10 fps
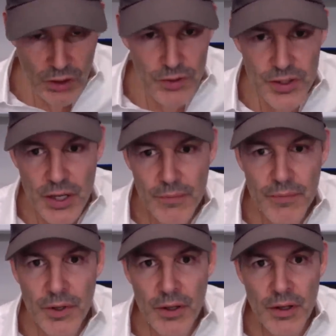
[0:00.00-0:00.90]
Goes down.
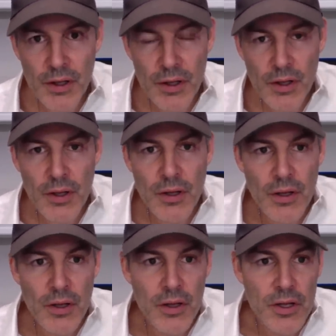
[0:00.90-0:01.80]

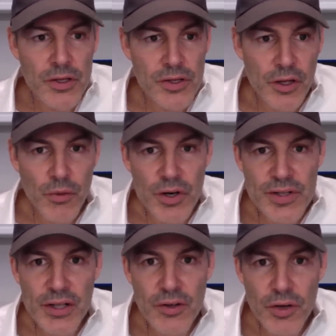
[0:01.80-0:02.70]
So then what does
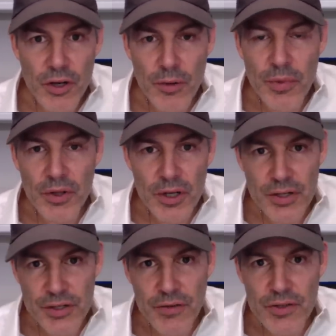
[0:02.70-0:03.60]
that do to your ability to
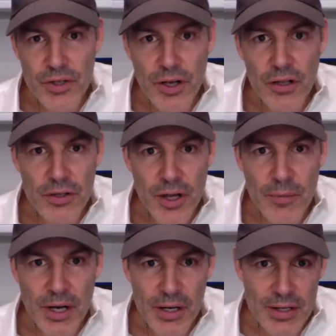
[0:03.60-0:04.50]
service your dollar
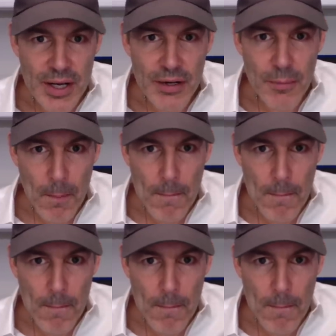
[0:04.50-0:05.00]
denominated debt?